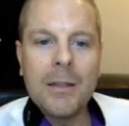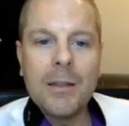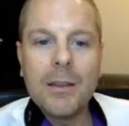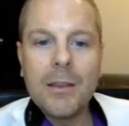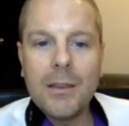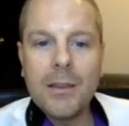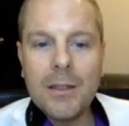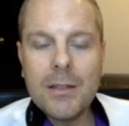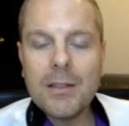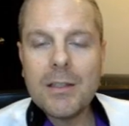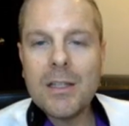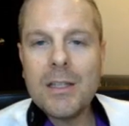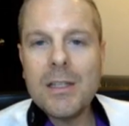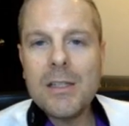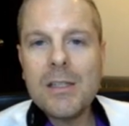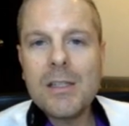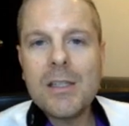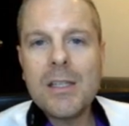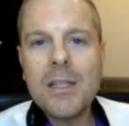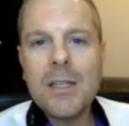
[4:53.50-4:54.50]
This
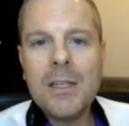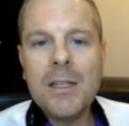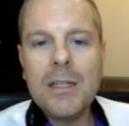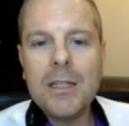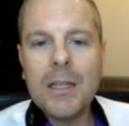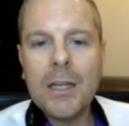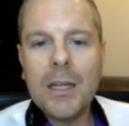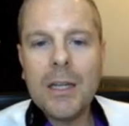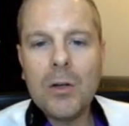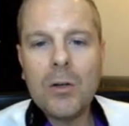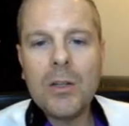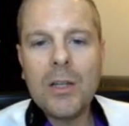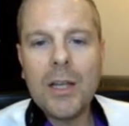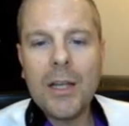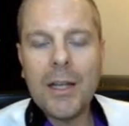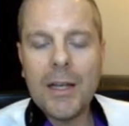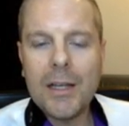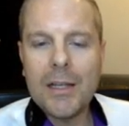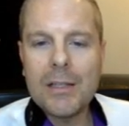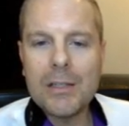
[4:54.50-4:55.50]
is the indicator that
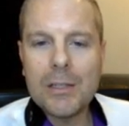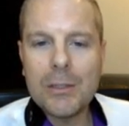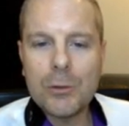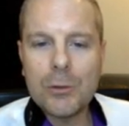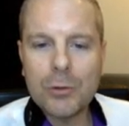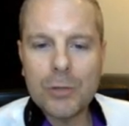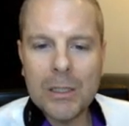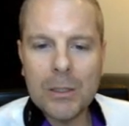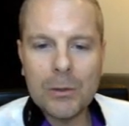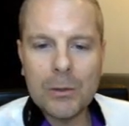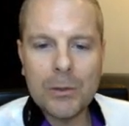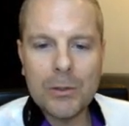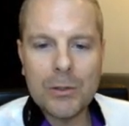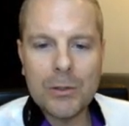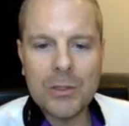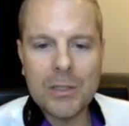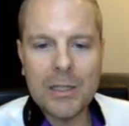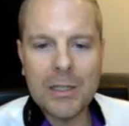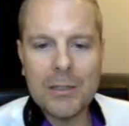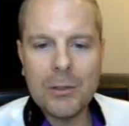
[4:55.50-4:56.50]
has trade alerts
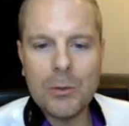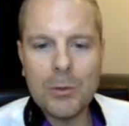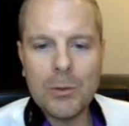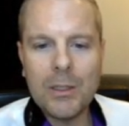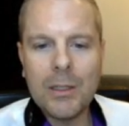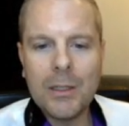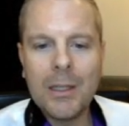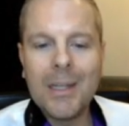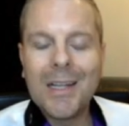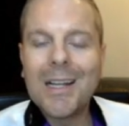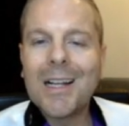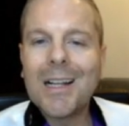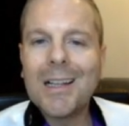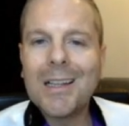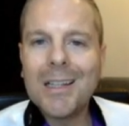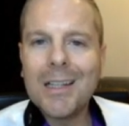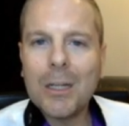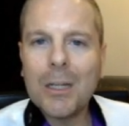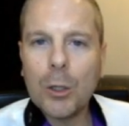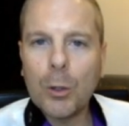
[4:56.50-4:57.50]
tied to it.
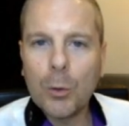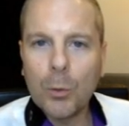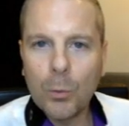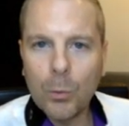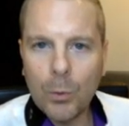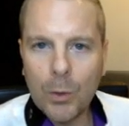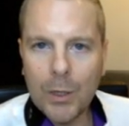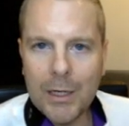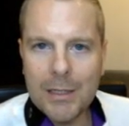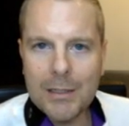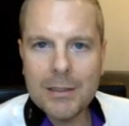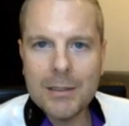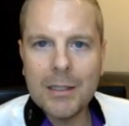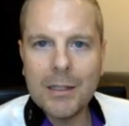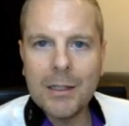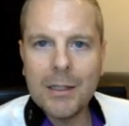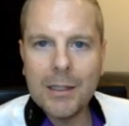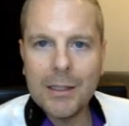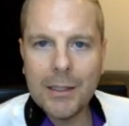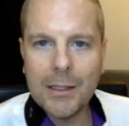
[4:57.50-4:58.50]
Click right
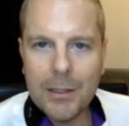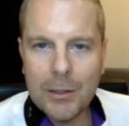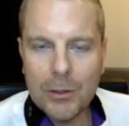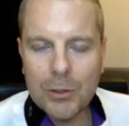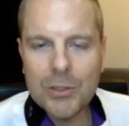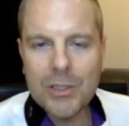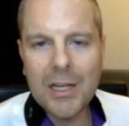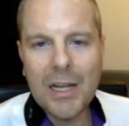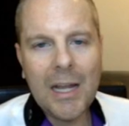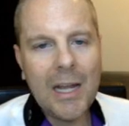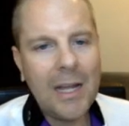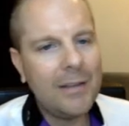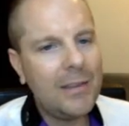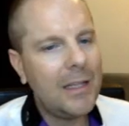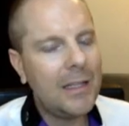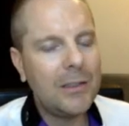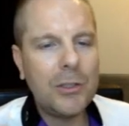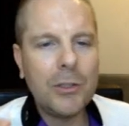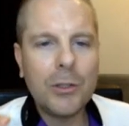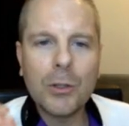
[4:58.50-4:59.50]
here to add
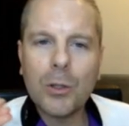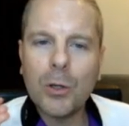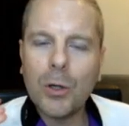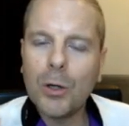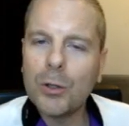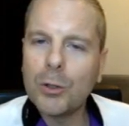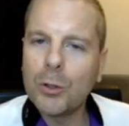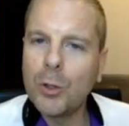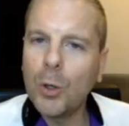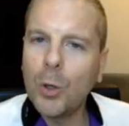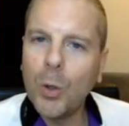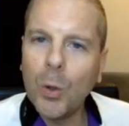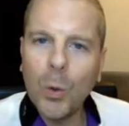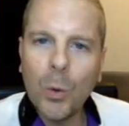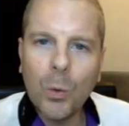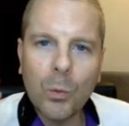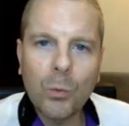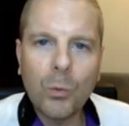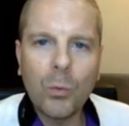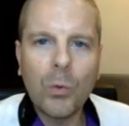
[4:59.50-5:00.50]
that to your cart.
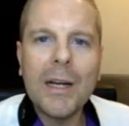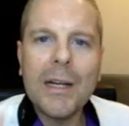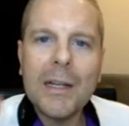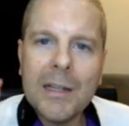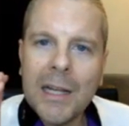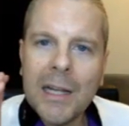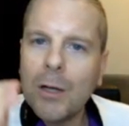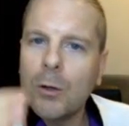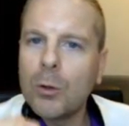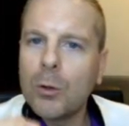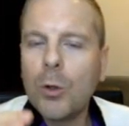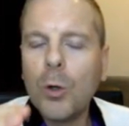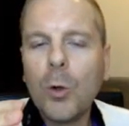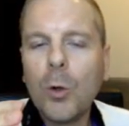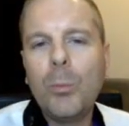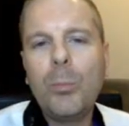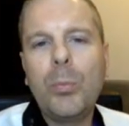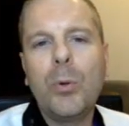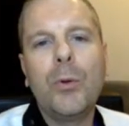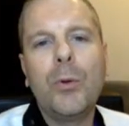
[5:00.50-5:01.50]
Go right now. Go
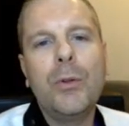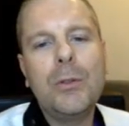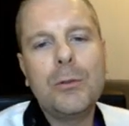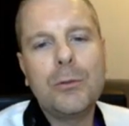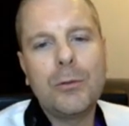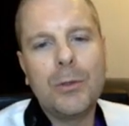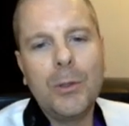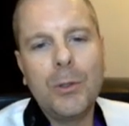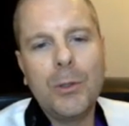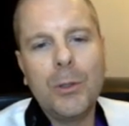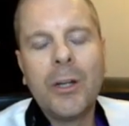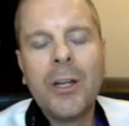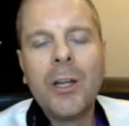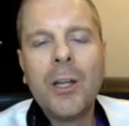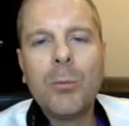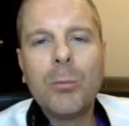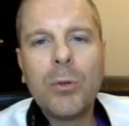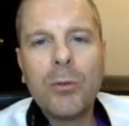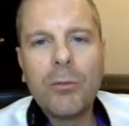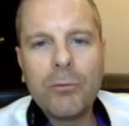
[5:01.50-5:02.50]
pull the trigger
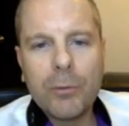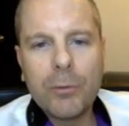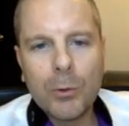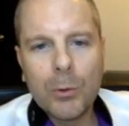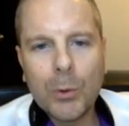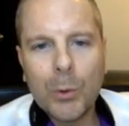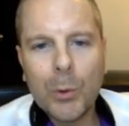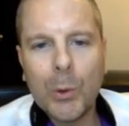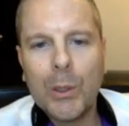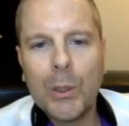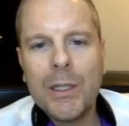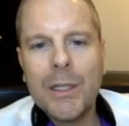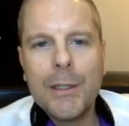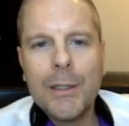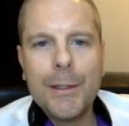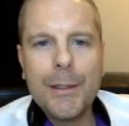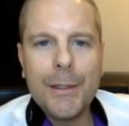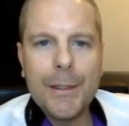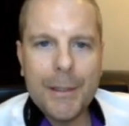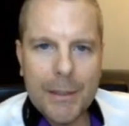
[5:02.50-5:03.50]
before
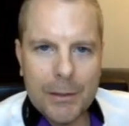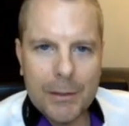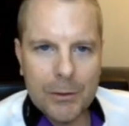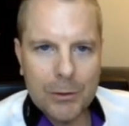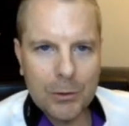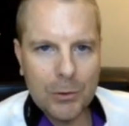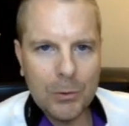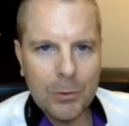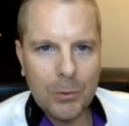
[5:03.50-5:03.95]
it's too